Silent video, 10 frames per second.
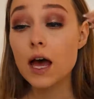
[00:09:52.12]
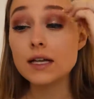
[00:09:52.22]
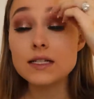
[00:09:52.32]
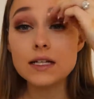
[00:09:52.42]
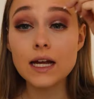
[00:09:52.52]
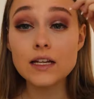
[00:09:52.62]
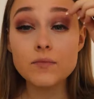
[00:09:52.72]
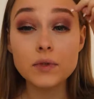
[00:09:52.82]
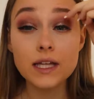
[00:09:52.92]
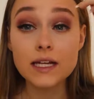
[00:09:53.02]
I did kind
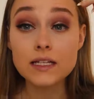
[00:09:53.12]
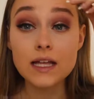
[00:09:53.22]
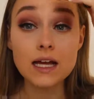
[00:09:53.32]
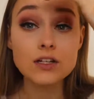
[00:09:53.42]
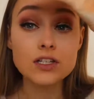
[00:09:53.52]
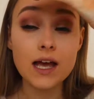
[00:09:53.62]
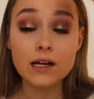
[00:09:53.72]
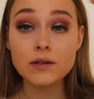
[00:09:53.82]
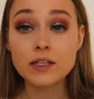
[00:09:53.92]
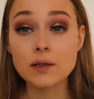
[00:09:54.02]
of blend that
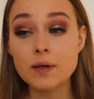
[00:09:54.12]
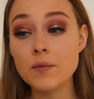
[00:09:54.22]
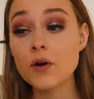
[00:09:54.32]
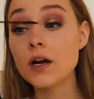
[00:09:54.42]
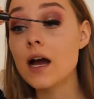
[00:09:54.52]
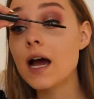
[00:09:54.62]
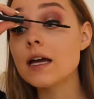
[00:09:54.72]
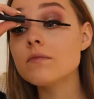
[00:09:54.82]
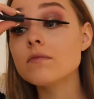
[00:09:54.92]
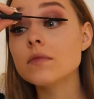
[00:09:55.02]
shadow a little bit more. I
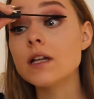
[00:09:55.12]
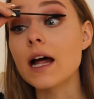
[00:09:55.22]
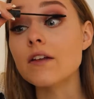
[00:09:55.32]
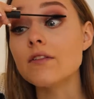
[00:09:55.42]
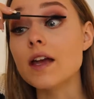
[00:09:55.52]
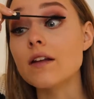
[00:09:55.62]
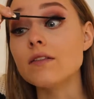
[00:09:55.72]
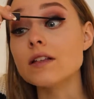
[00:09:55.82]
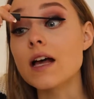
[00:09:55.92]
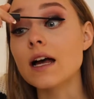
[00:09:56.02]
am not a fan of
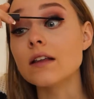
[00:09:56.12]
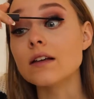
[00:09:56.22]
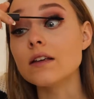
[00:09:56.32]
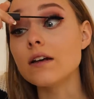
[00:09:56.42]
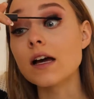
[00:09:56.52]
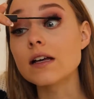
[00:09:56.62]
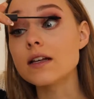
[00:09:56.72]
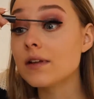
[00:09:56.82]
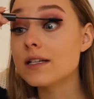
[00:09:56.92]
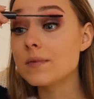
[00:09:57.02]
this eye look, you guys. I'm
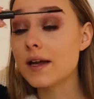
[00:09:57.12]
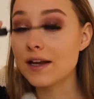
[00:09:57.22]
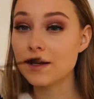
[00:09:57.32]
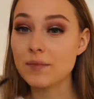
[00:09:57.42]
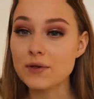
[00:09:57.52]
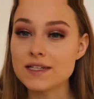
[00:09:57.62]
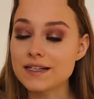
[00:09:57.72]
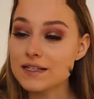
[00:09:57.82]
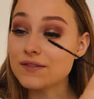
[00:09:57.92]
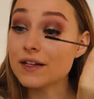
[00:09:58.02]
really debating on posting
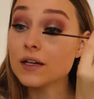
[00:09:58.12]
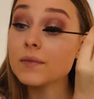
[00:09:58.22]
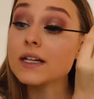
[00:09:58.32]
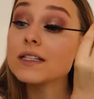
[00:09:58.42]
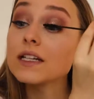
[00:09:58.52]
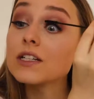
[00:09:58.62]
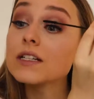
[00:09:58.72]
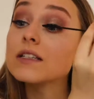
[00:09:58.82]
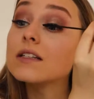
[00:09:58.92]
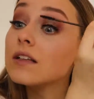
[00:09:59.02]
this video because
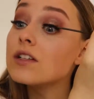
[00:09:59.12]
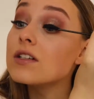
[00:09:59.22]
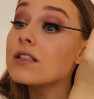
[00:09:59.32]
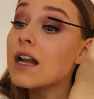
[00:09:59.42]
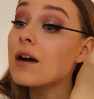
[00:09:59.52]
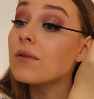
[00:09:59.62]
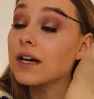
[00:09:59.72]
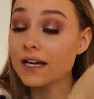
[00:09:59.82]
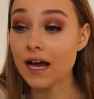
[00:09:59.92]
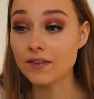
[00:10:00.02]
it's just not
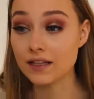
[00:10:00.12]
working out.